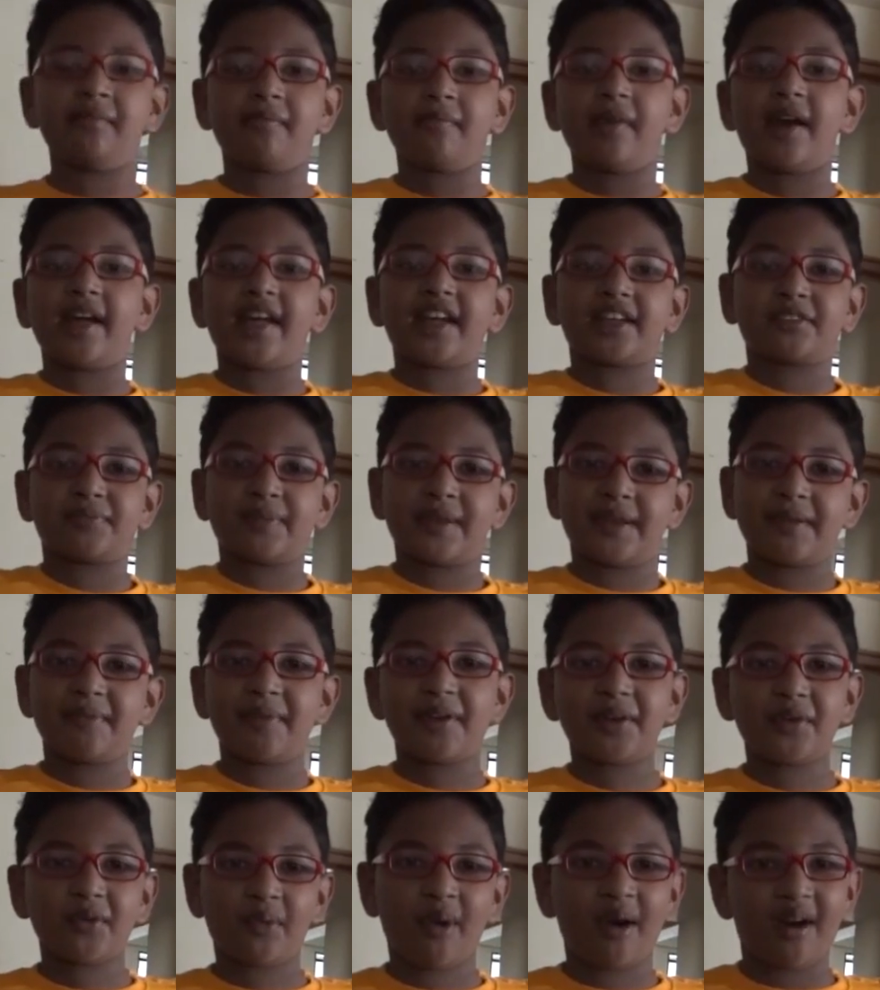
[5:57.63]
my
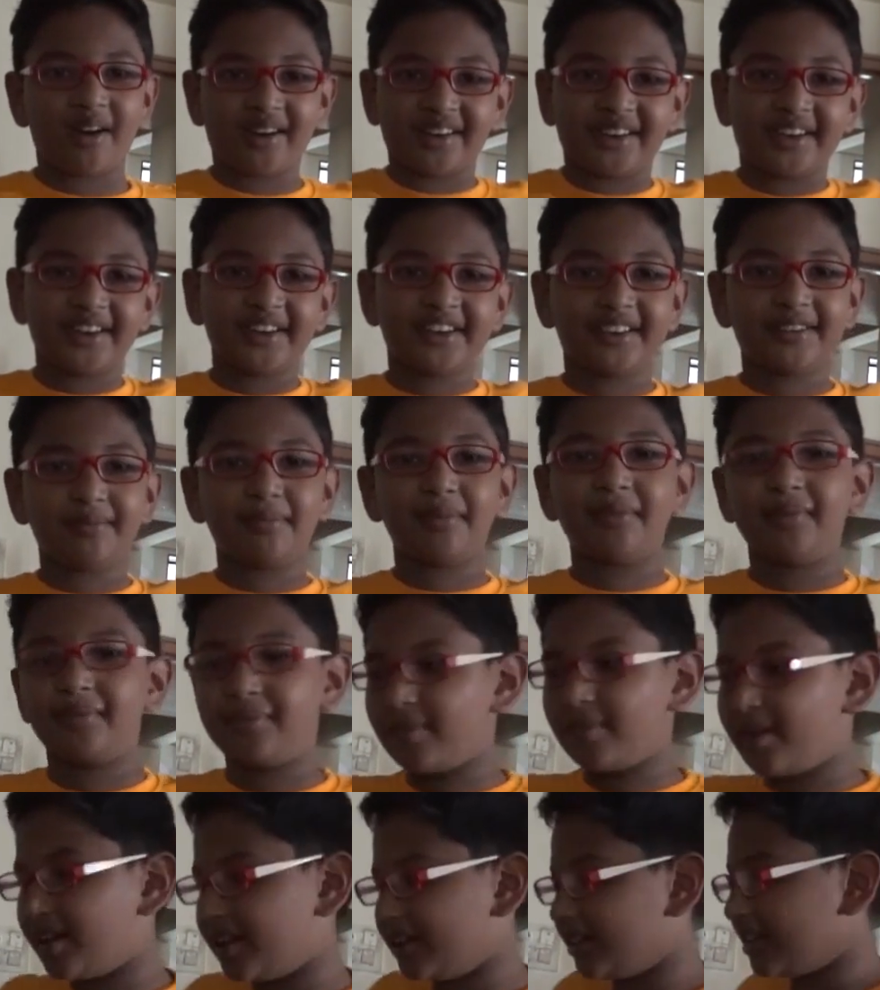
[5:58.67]
experiment worked. It
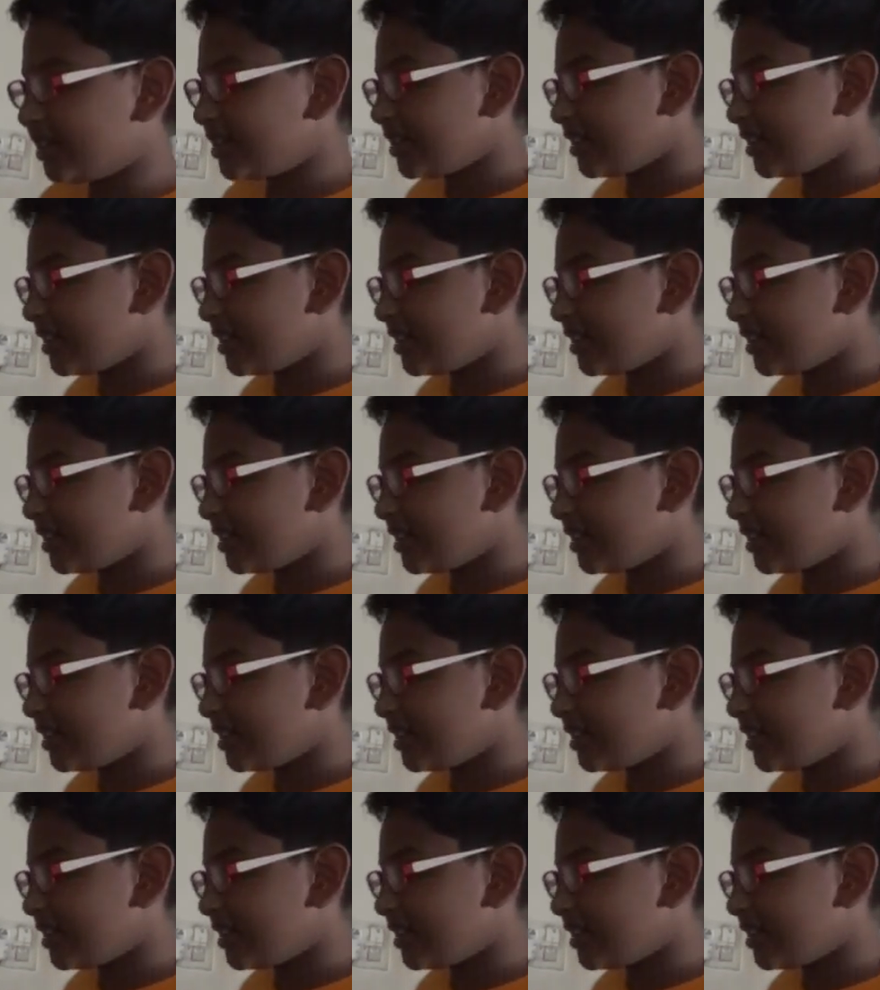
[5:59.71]
worked.